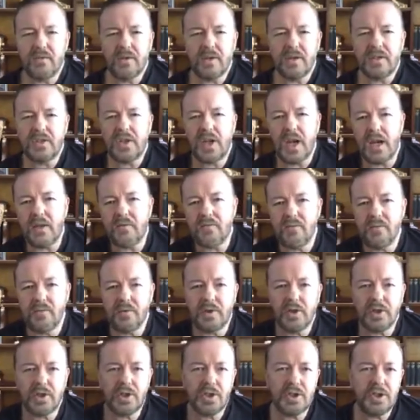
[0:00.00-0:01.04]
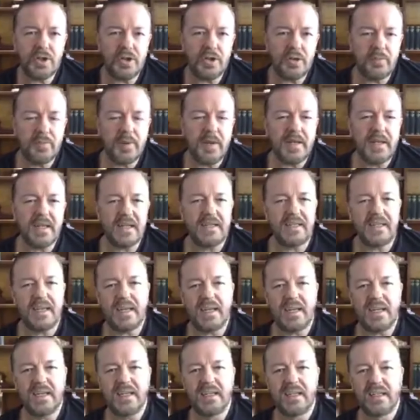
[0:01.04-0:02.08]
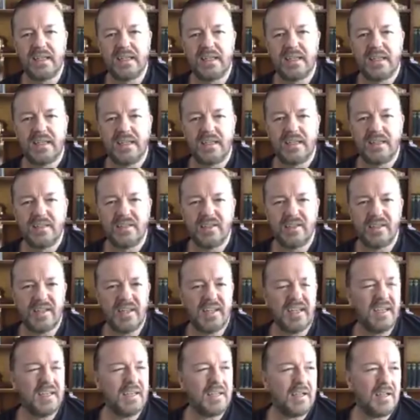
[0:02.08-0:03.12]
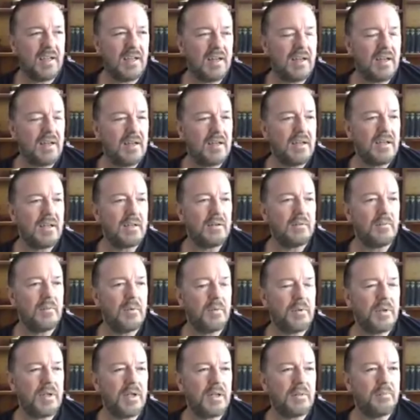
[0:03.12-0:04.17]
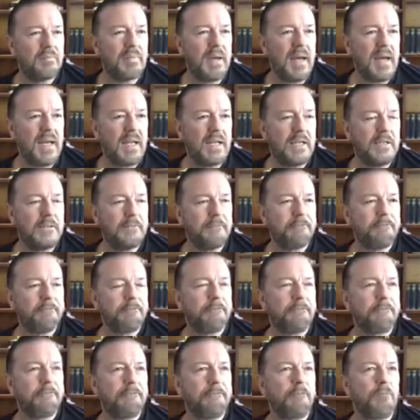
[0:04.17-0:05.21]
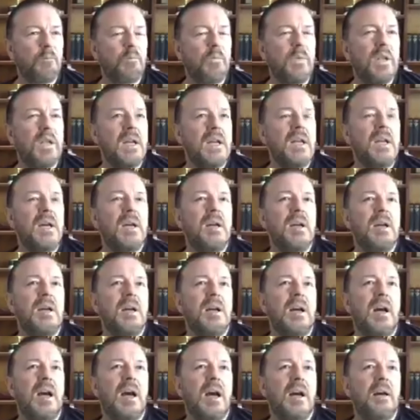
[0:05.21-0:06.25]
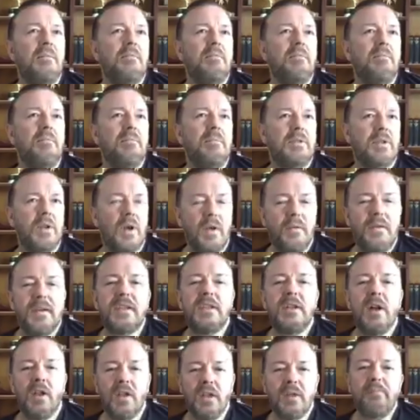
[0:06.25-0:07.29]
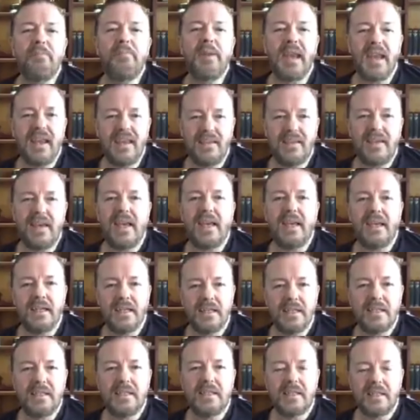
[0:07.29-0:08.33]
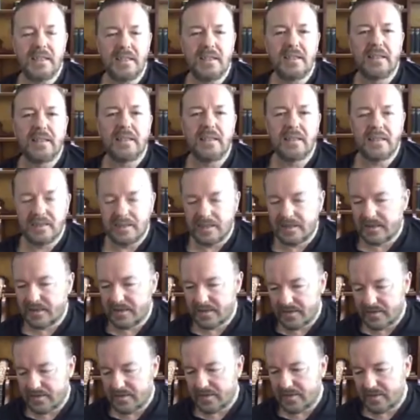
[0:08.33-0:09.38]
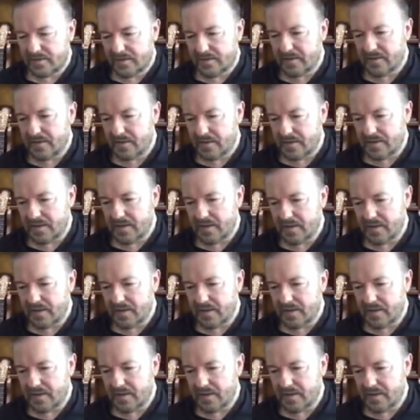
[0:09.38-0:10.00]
yeah, you can't have general general stupidity. Just uh, what would I ban? Um, so if it's not the big things,